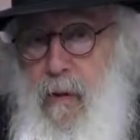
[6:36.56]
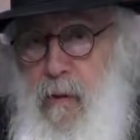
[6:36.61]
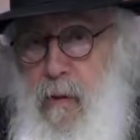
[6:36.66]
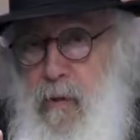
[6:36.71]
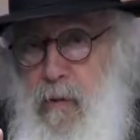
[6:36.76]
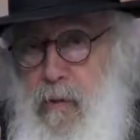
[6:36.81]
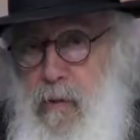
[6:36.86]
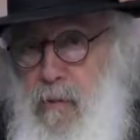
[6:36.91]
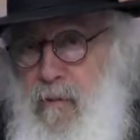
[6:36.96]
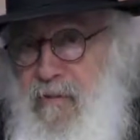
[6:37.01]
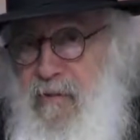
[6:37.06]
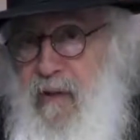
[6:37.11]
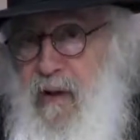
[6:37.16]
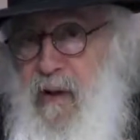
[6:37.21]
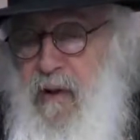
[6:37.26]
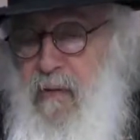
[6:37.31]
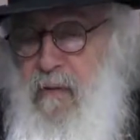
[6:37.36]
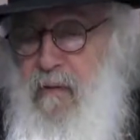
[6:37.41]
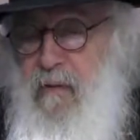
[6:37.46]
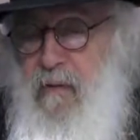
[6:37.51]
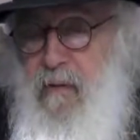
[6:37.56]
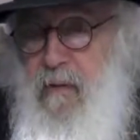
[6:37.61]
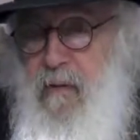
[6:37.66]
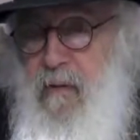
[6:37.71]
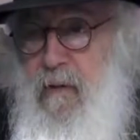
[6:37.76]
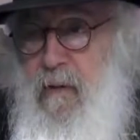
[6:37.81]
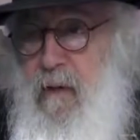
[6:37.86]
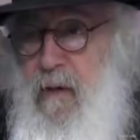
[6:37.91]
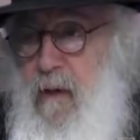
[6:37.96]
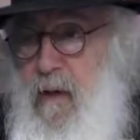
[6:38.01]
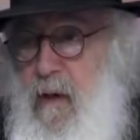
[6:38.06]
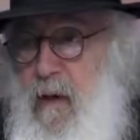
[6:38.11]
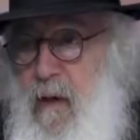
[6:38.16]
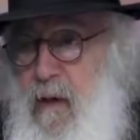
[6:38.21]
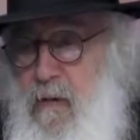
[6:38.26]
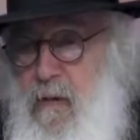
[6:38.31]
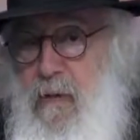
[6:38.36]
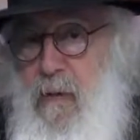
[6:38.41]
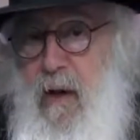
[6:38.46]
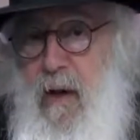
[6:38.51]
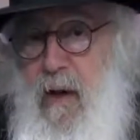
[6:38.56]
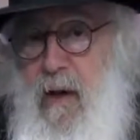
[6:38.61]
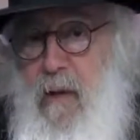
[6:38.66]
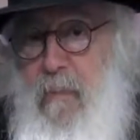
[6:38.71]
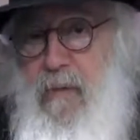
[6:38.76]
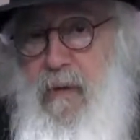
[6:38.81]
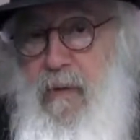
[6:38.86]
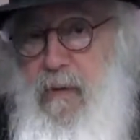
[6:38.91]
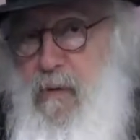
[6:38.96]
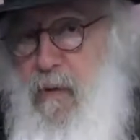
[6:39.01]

How can you not love your